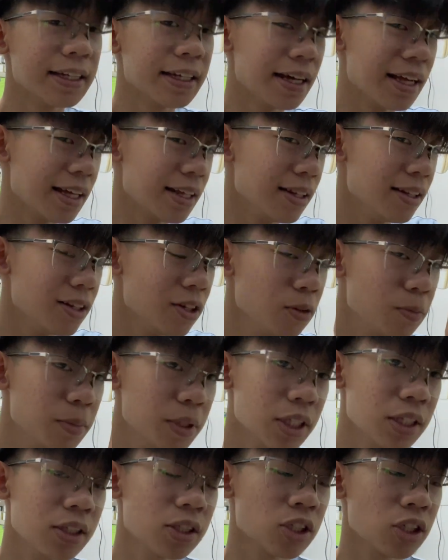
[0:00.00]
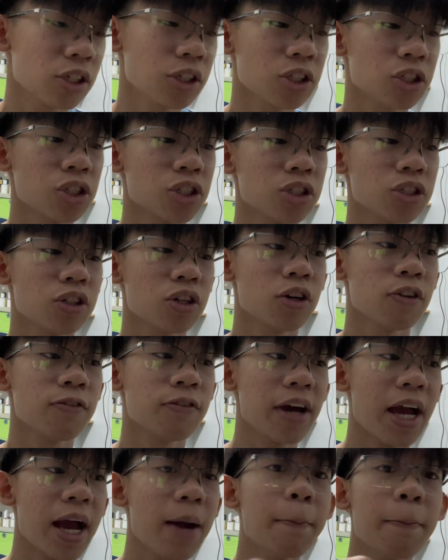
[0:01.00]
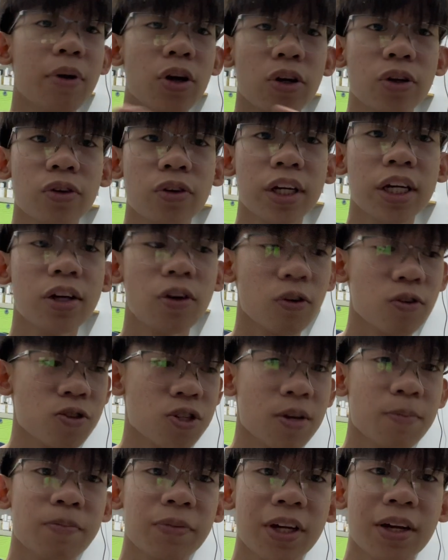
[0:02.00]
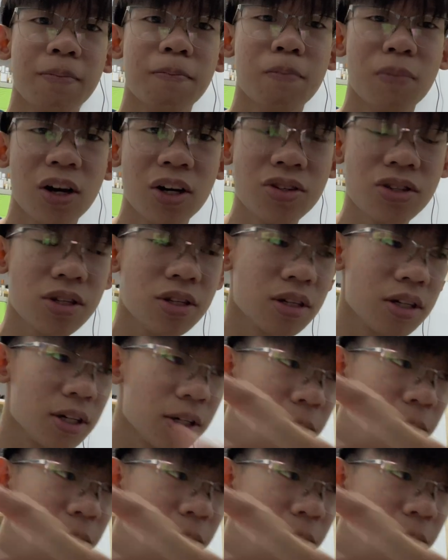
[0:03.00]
a little bit touch of ambergris or something musk.